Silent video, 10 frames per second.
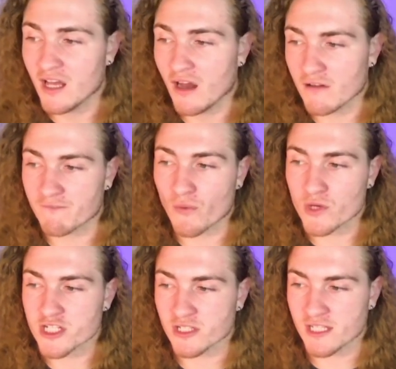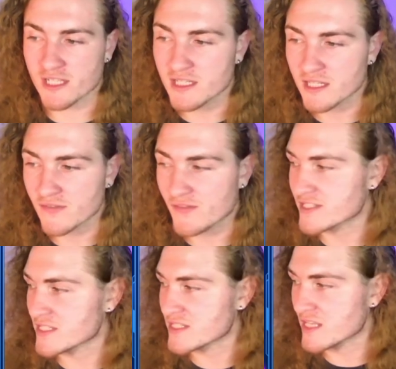Unfortunately,
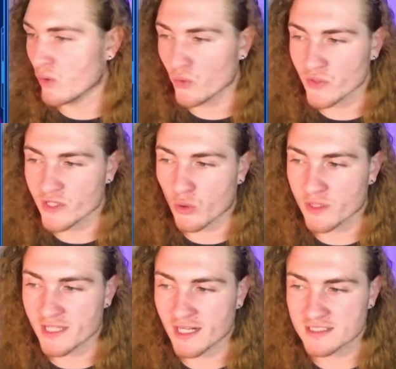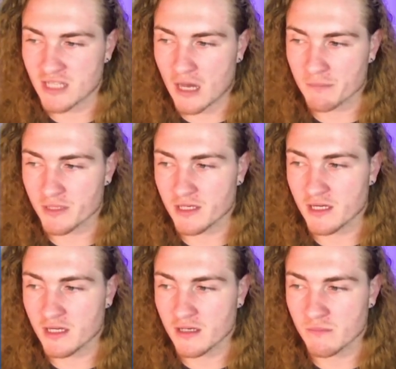this is the only coin that has not
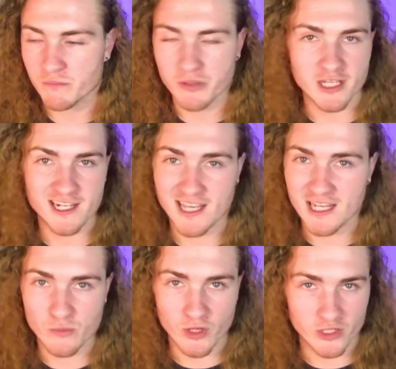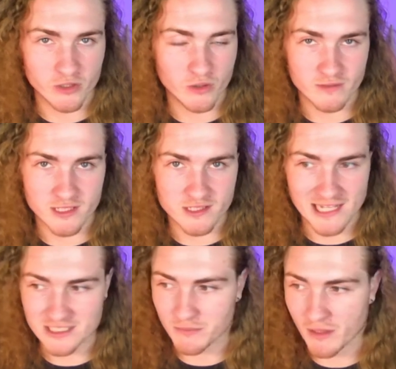been putting in any work over this
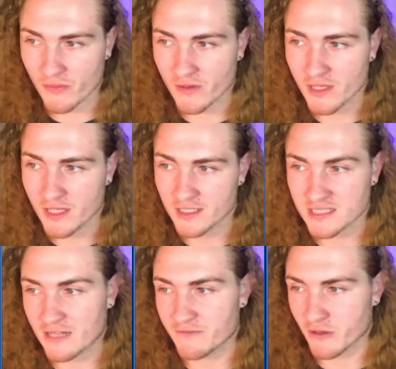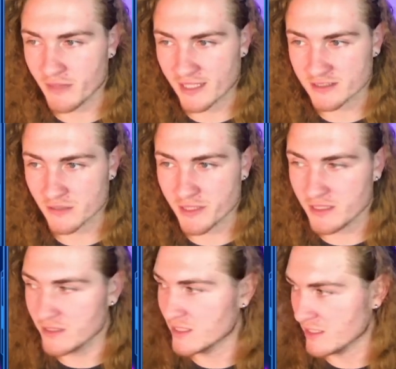last month, aside from X R
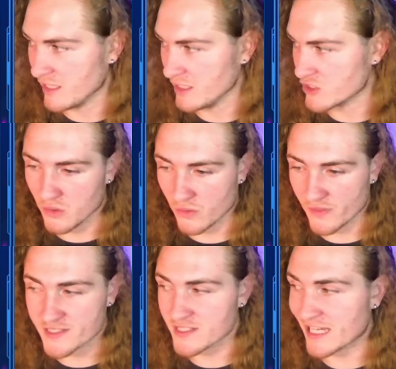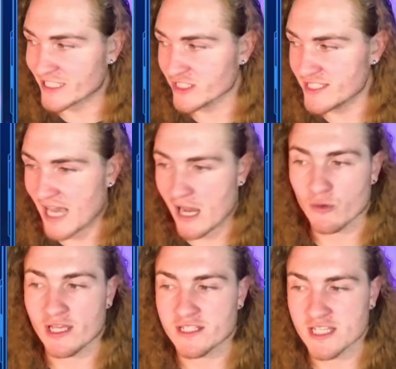P H. This is actually
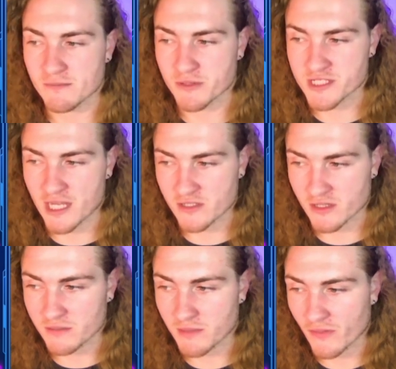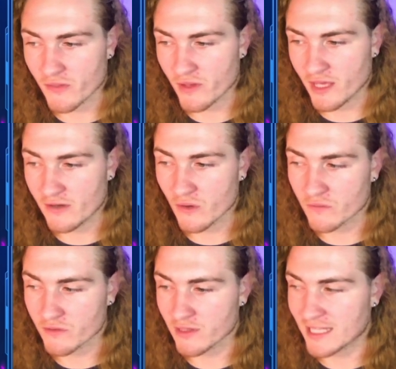down eighteen percent on the month, and
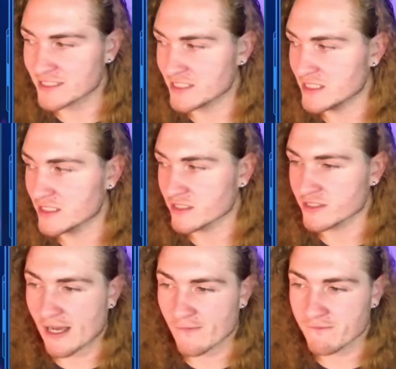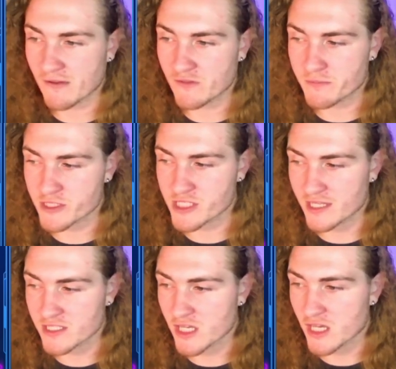over the last year, down fifty percent